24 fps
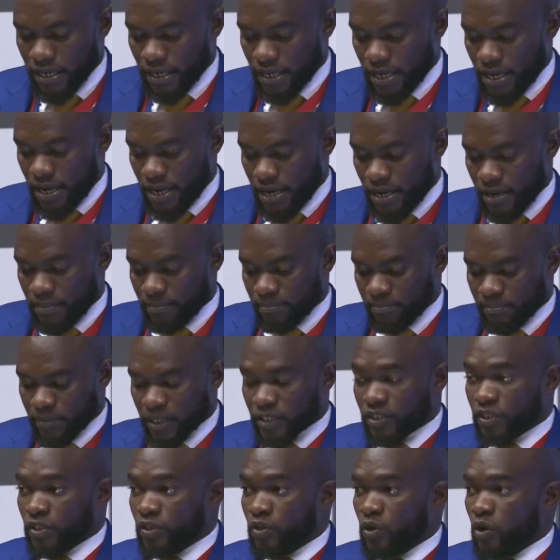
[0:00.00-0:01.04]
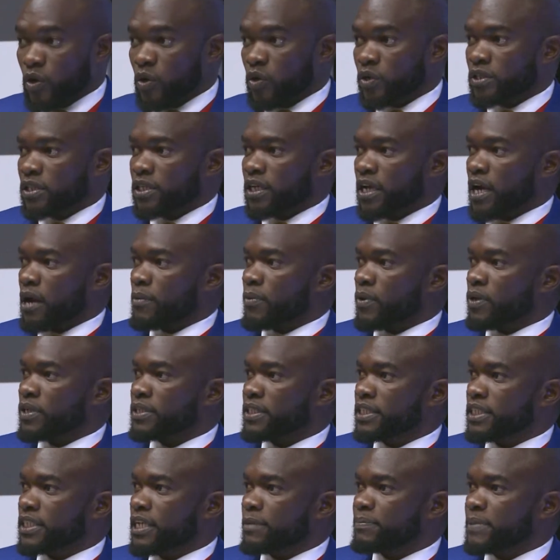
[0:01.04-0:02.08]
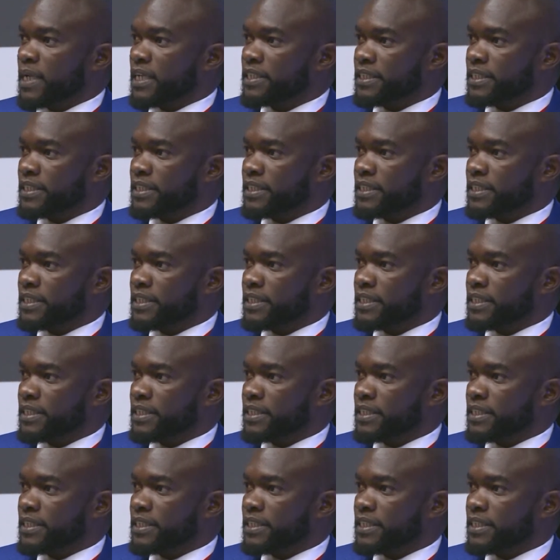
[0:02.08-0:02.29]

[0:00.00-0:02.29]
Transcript: As you know, the Gaborone is the capital